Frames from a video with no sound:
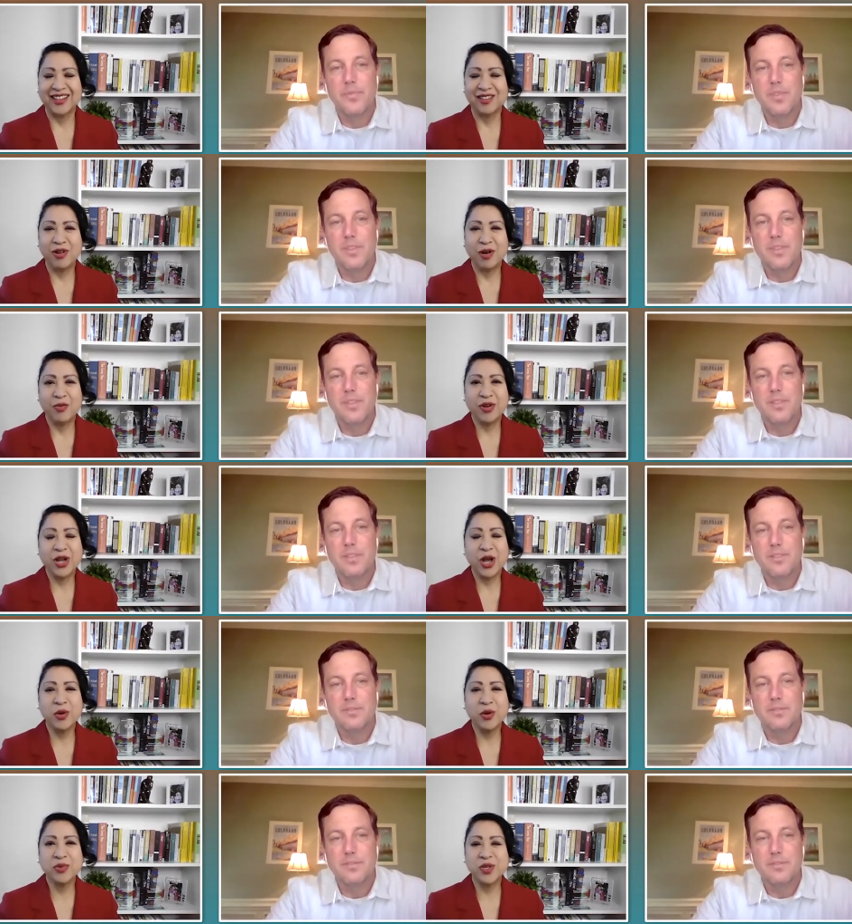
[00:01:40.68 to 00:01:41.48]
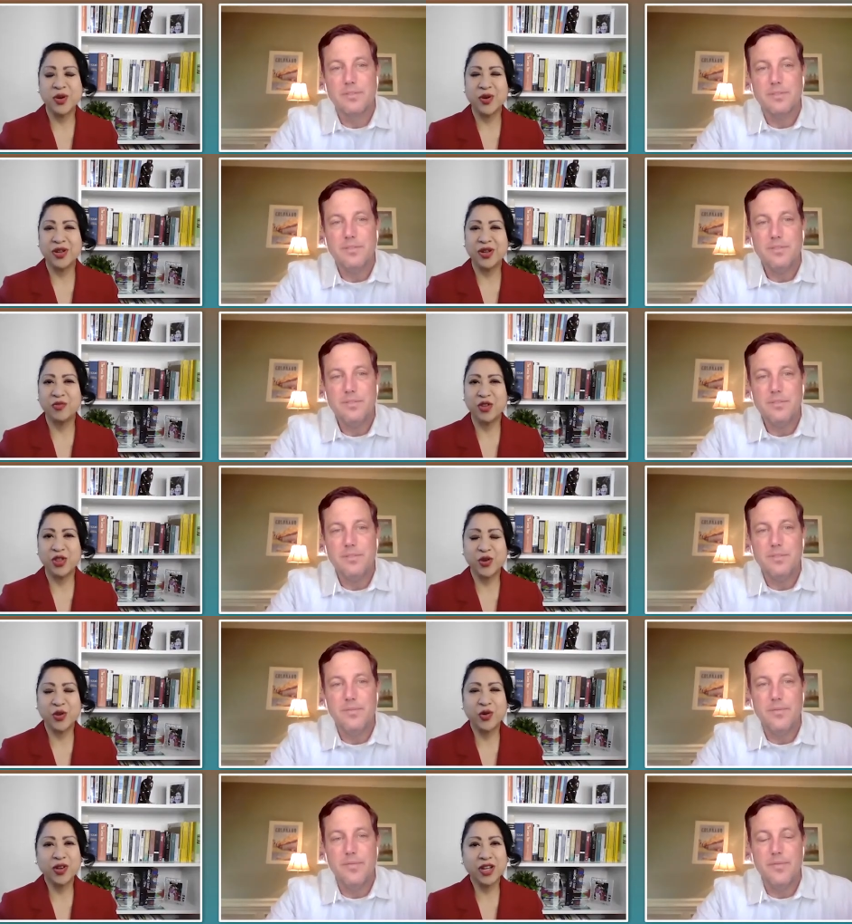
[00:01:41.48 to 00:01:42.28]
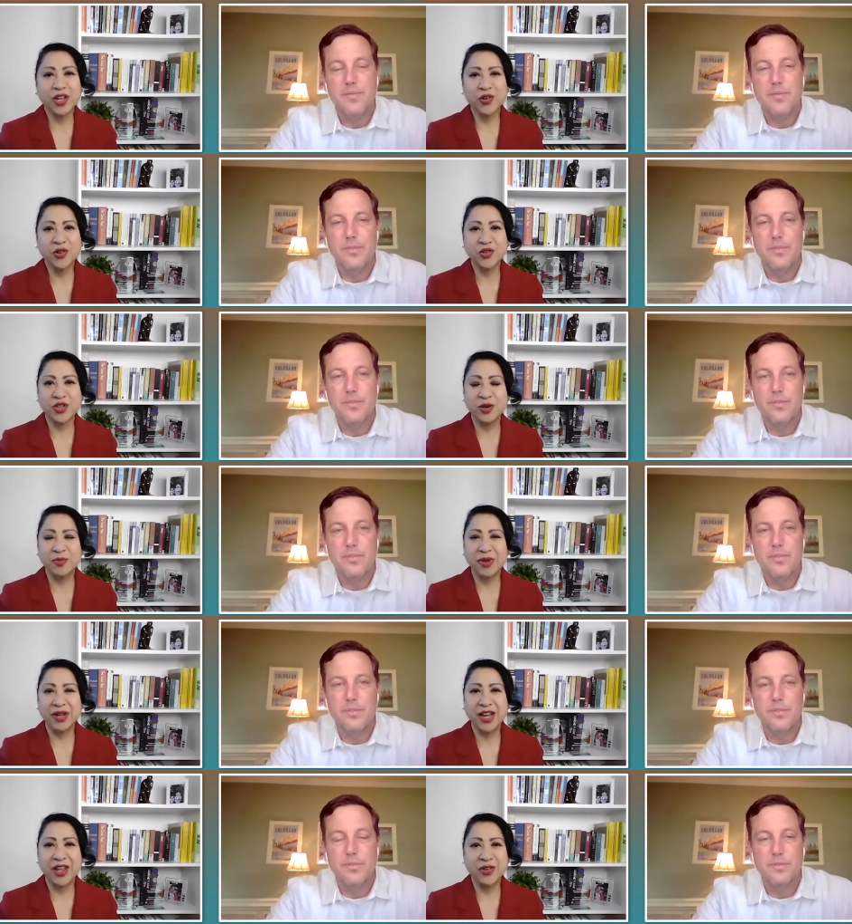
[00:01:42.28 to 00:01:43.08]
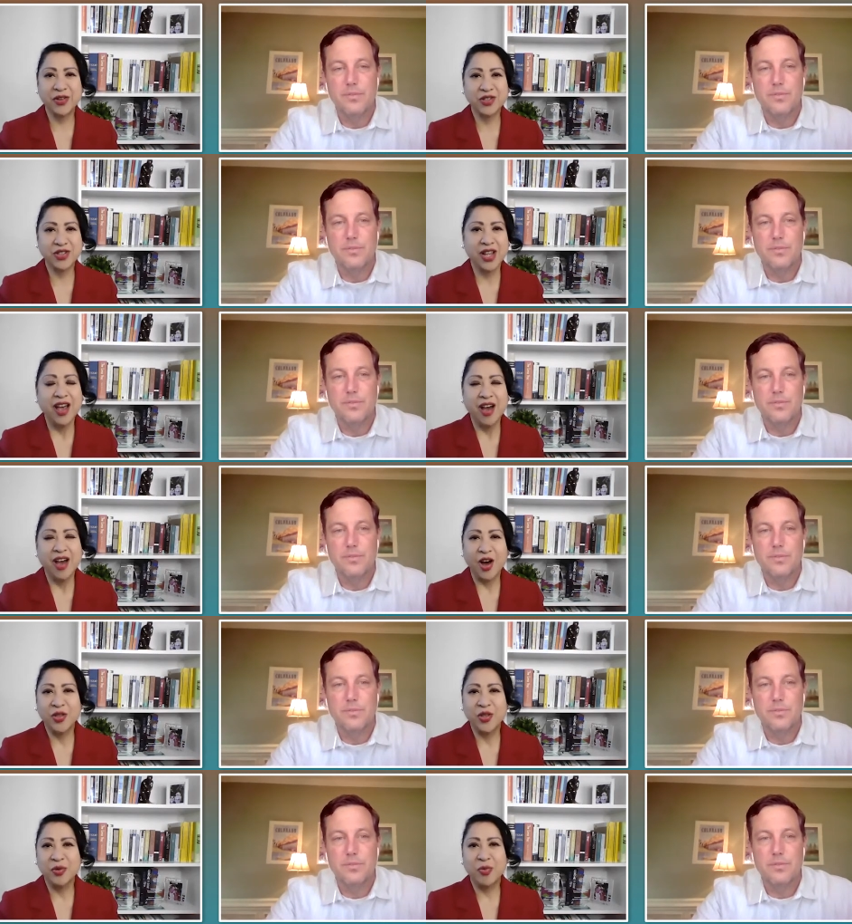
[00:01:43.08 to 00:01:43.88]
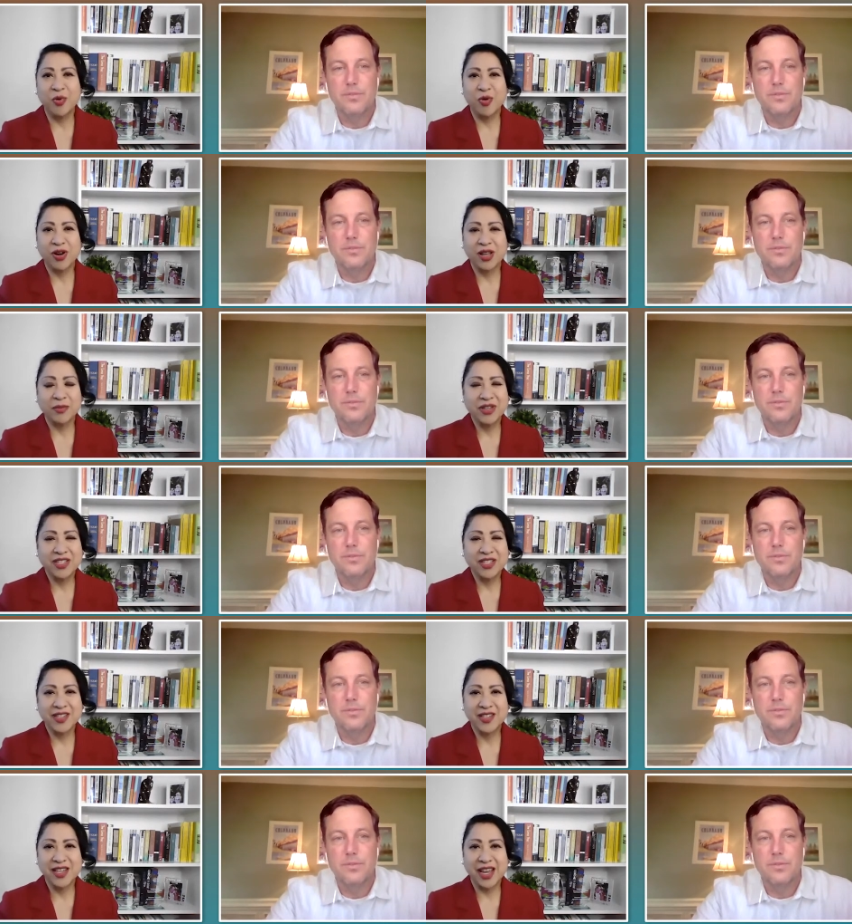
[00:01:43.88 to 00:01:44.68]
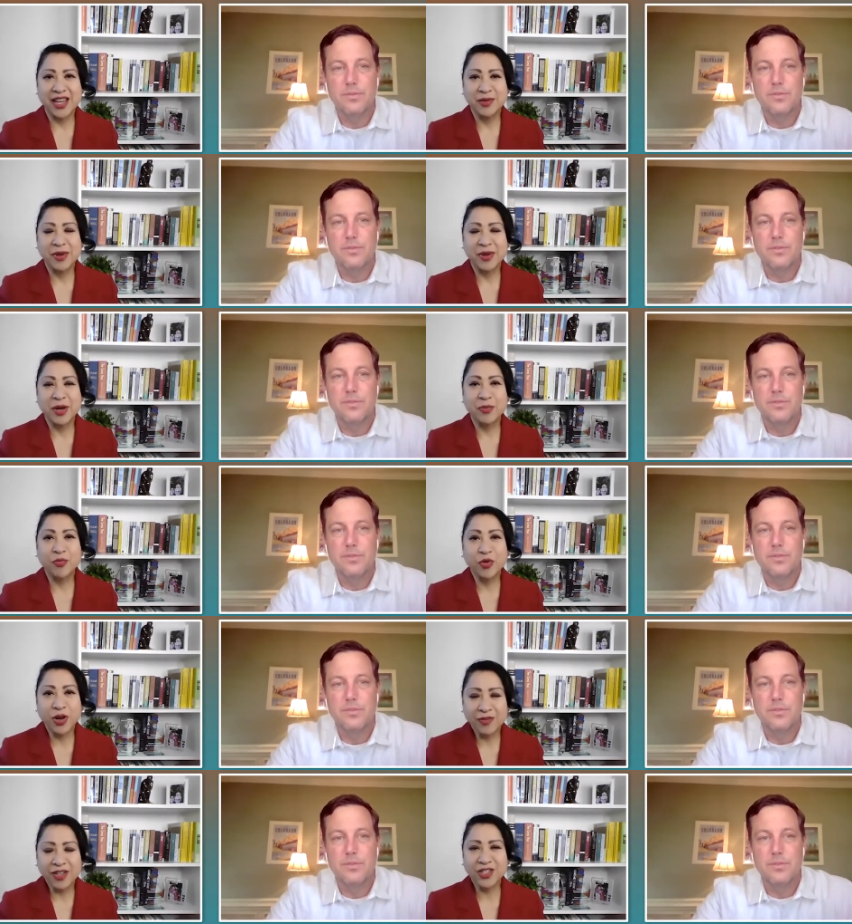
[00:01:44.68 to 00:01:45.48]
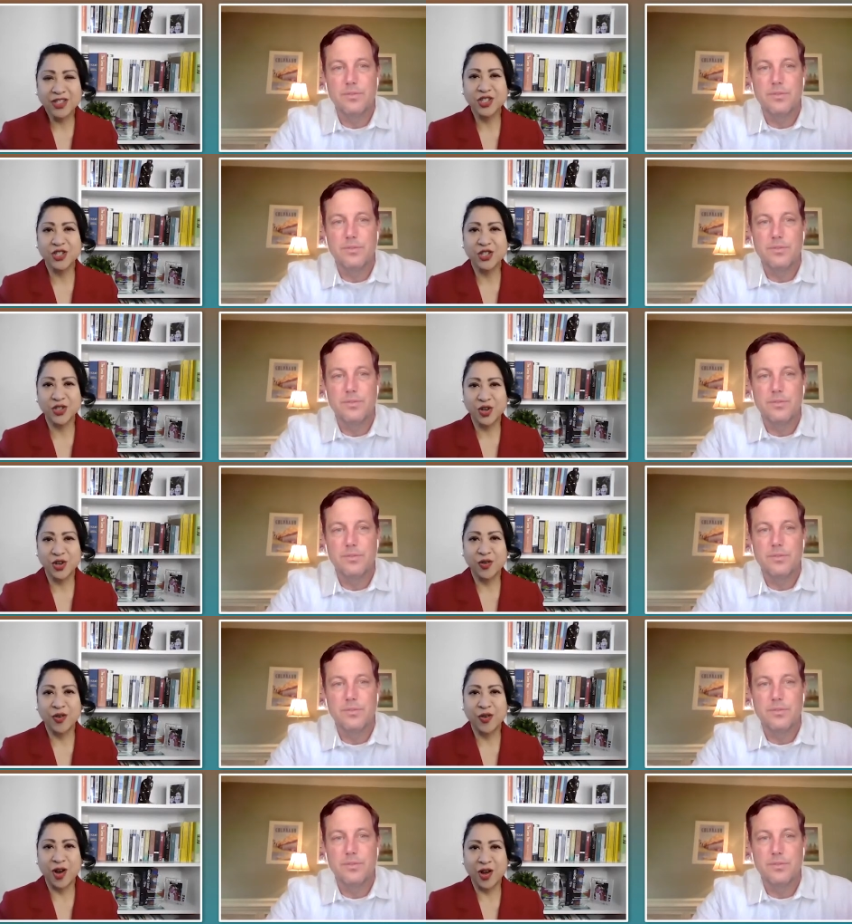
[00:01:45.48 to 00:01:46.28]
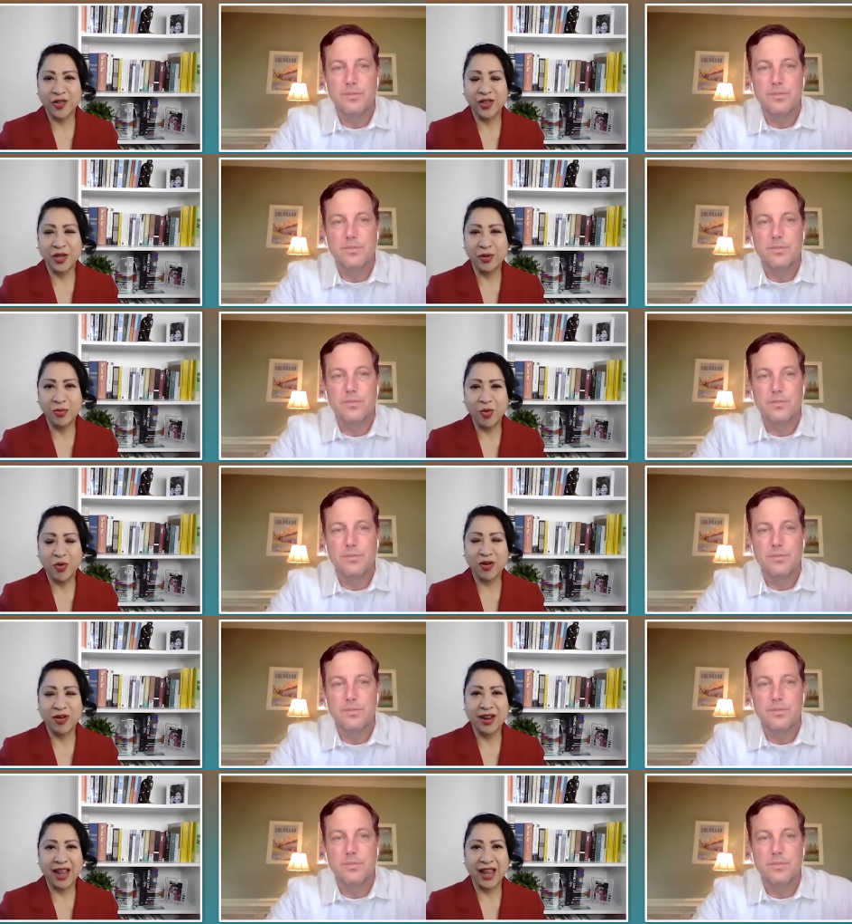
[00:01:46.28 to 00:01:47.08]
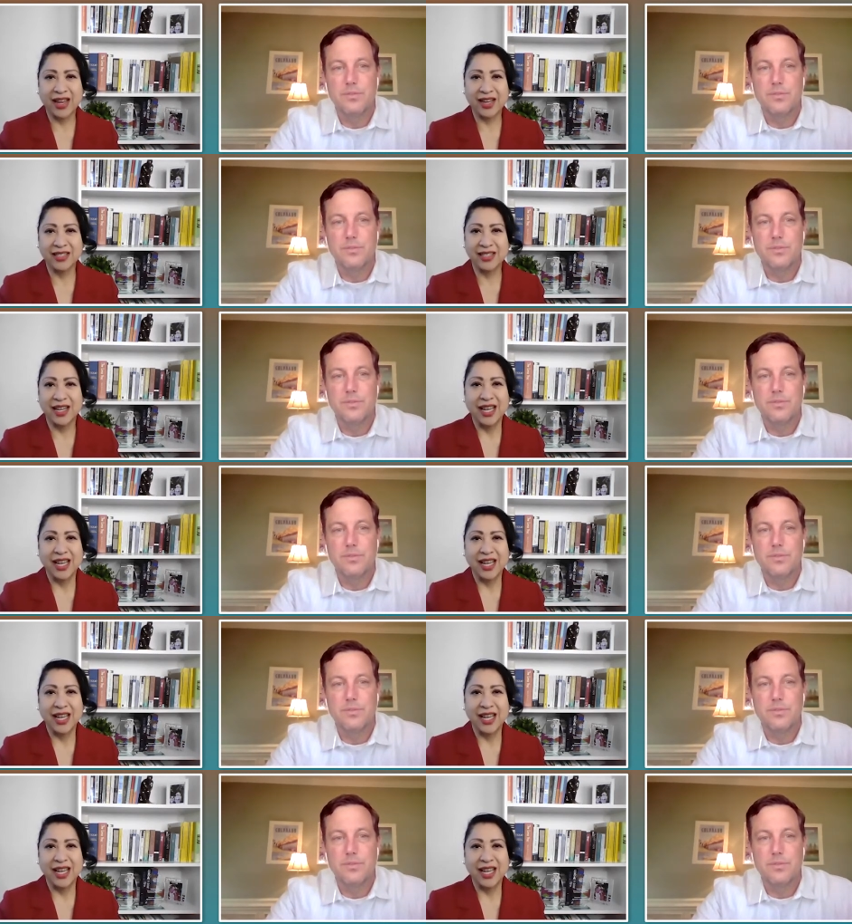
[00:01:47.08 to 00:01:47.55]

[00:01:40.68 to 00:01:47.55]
Speaker 1: Well, we hope so. And with your leadership and others on the board, let me just say it's been a privilege to serve on the board and